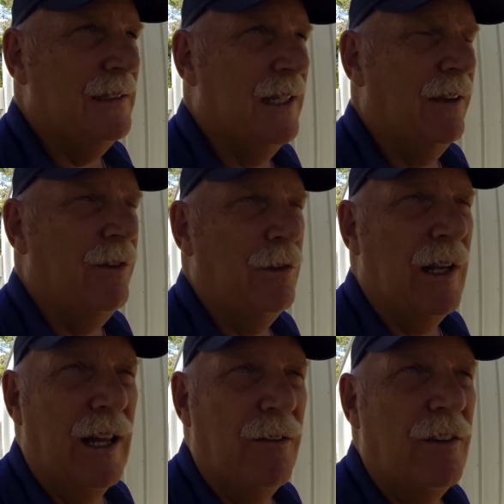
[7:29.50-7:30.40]
If your
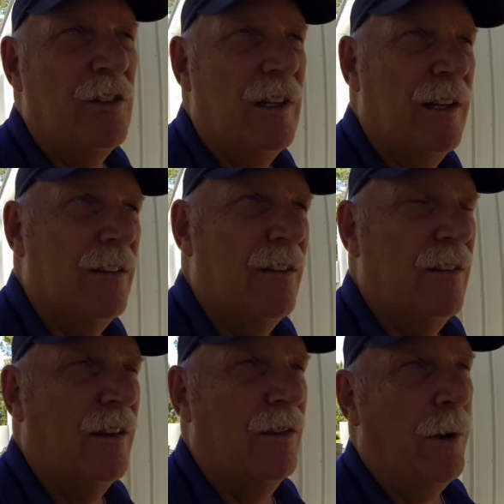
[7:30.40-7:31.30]
television isn't
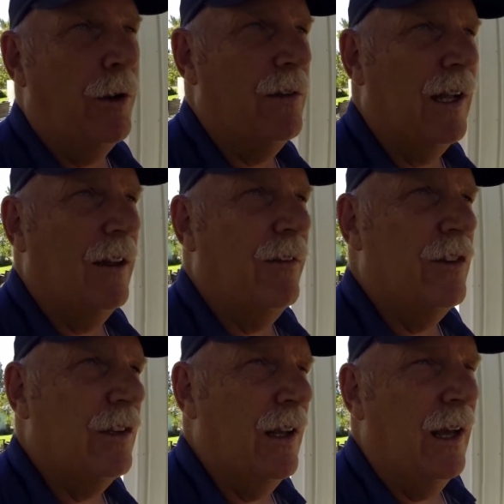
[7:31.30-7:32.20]
a smart
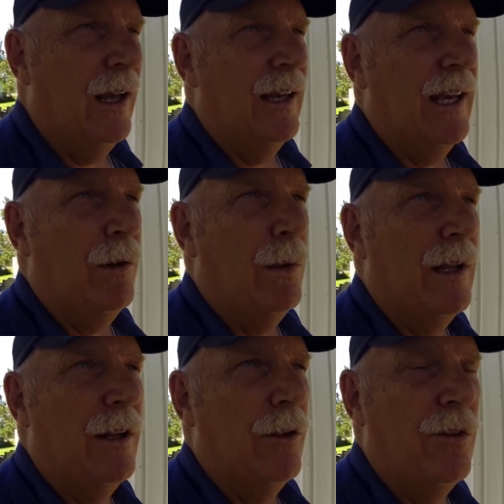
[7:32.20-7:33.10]
television, get one
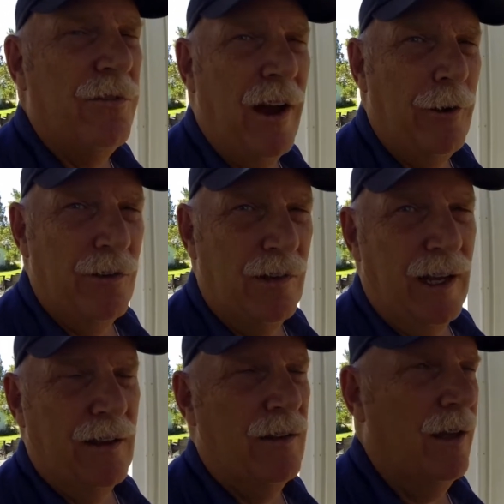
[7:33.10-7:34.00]
of those Fire
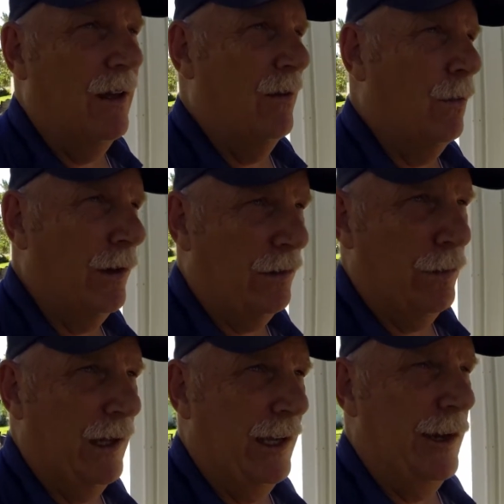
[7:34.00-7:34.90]
Sticks. Works
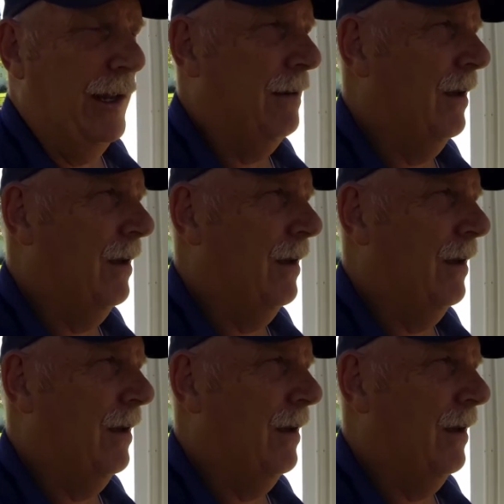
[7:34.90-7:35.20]
really good.